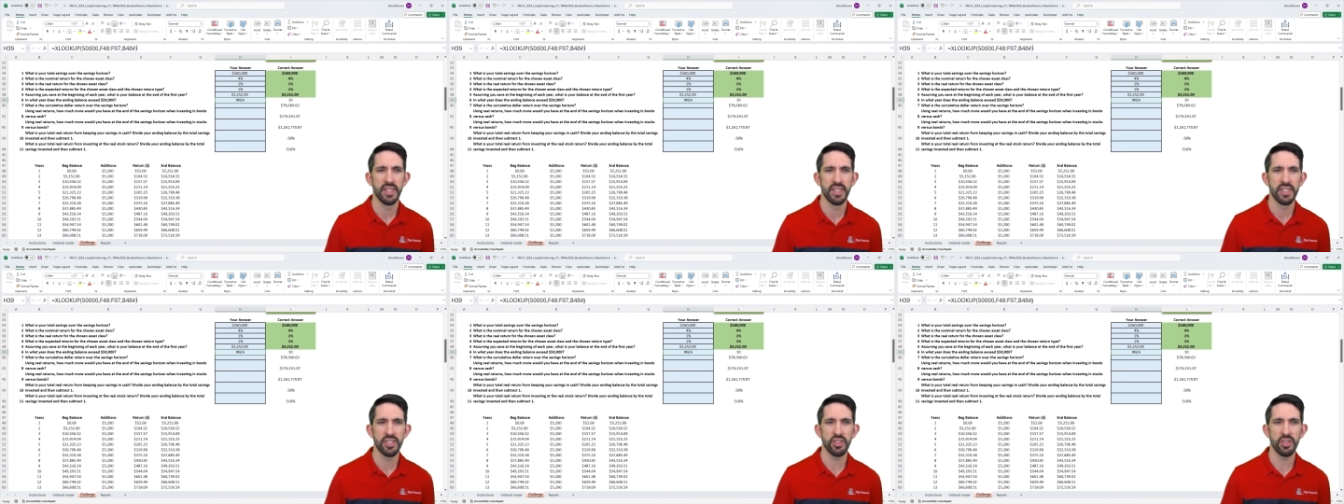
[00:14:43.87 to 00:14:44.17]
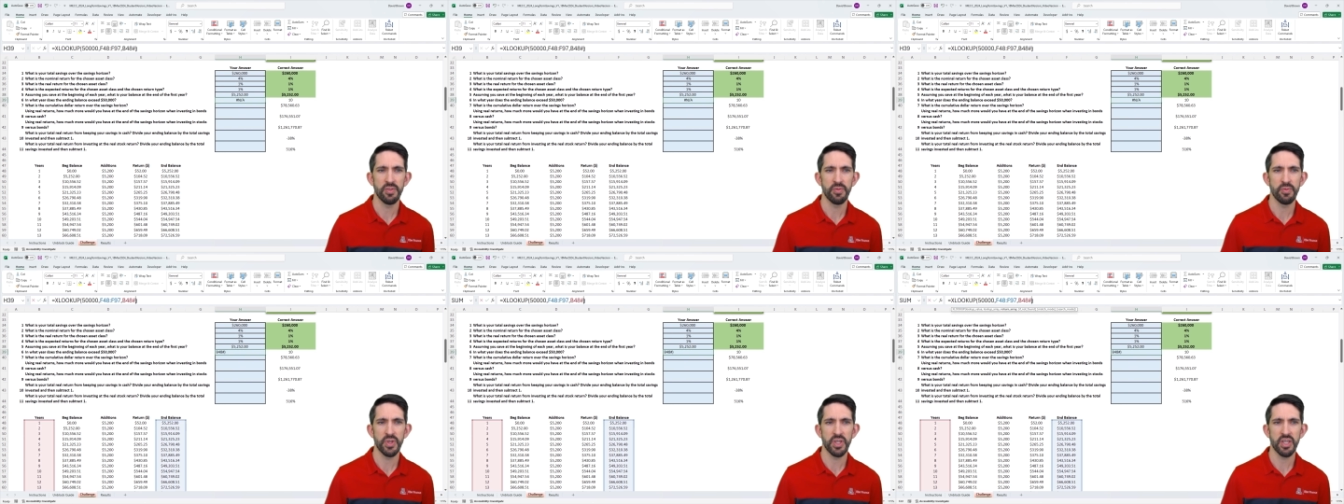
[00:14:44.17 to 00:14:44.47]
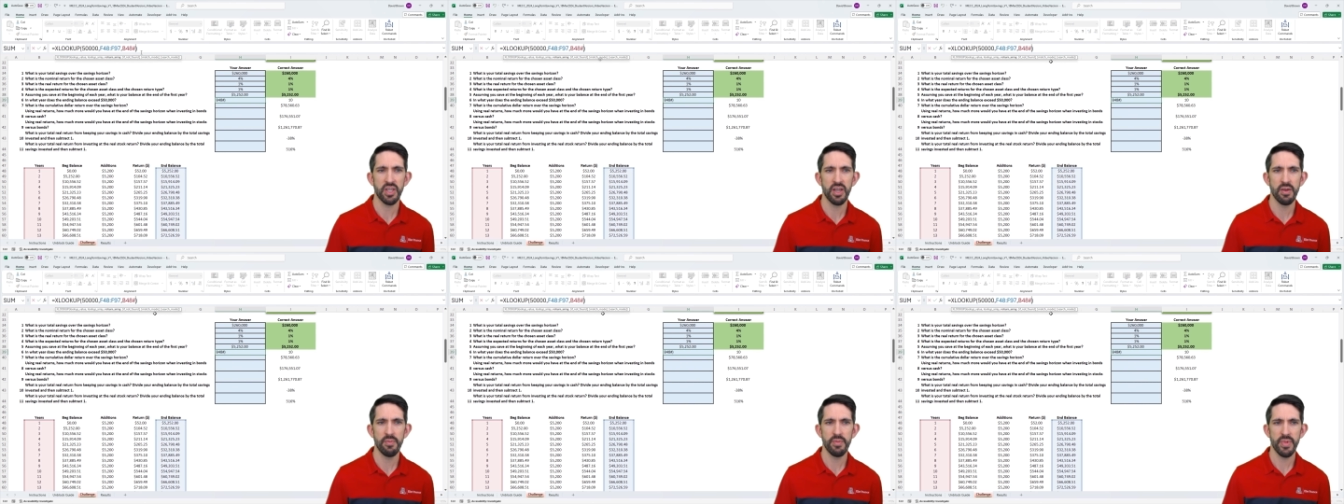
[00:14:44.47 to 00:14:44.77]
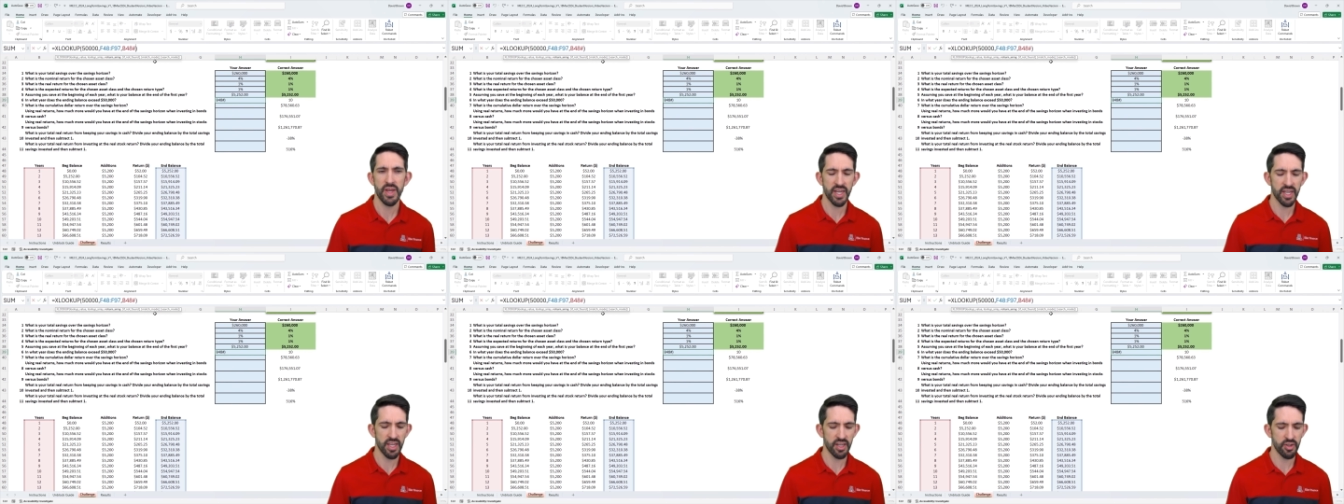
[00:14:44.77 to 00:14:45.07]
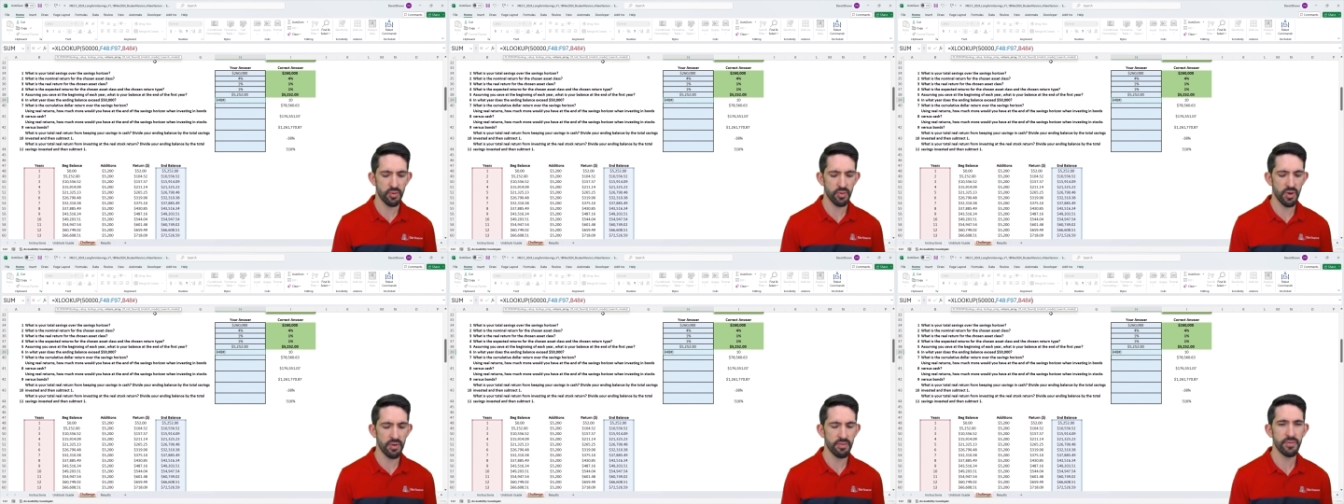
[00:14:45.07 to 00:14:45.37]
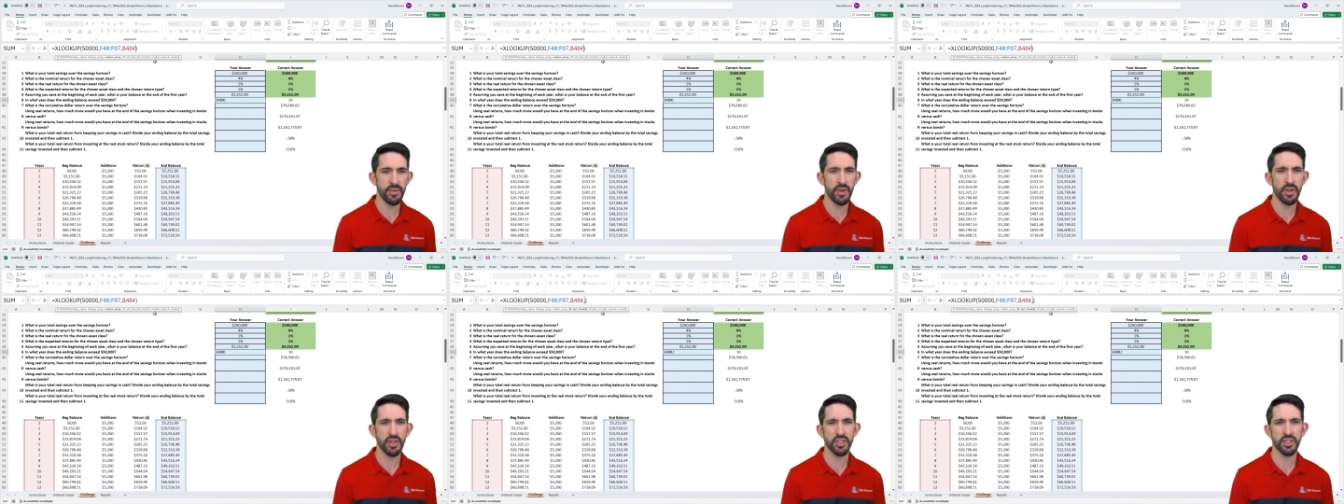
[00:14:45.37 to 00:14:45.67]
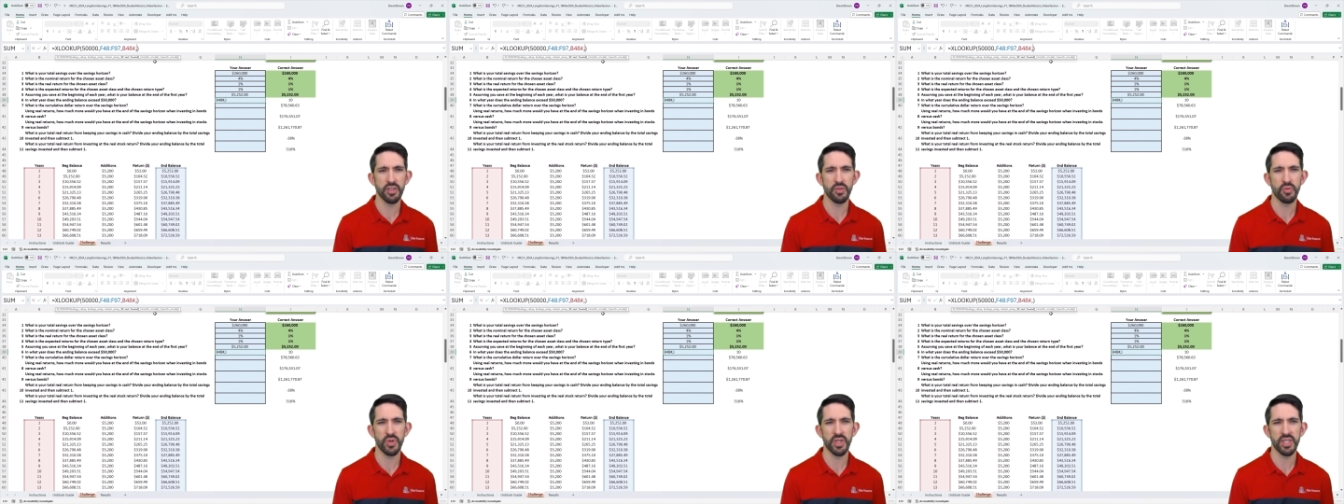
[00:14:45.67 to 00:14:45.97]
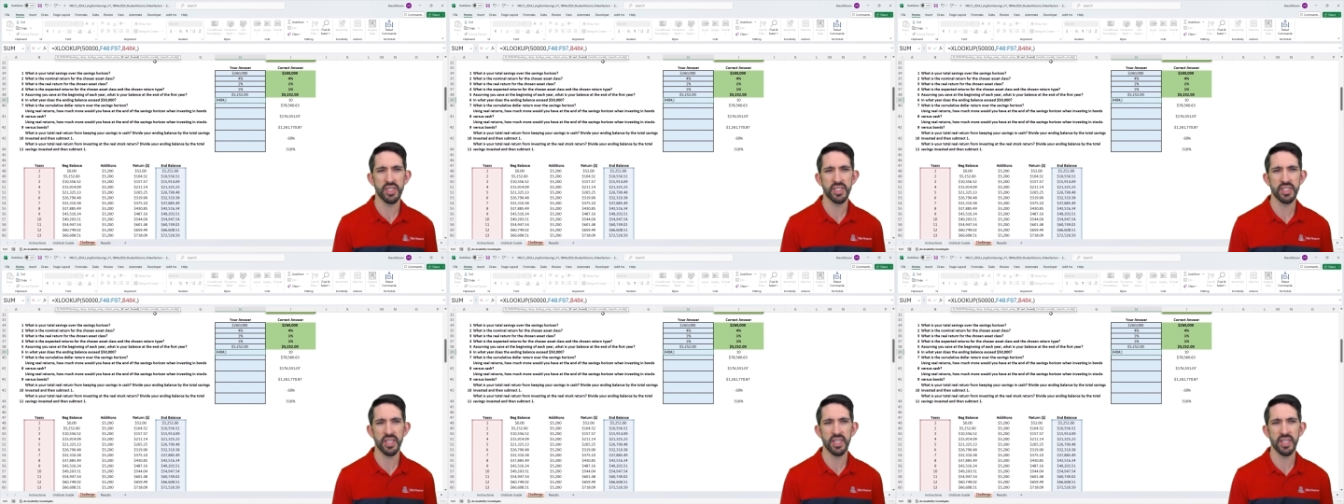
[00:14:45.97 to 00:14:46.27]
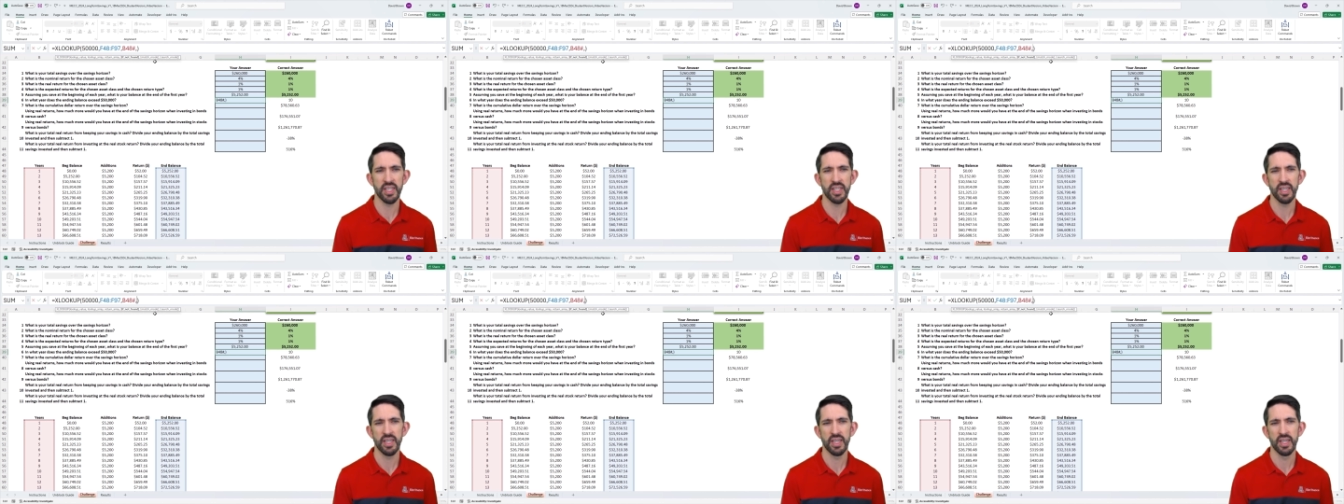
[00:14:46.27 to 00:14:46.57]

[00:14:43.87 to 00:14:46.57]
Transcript: So if we come back into our function, we see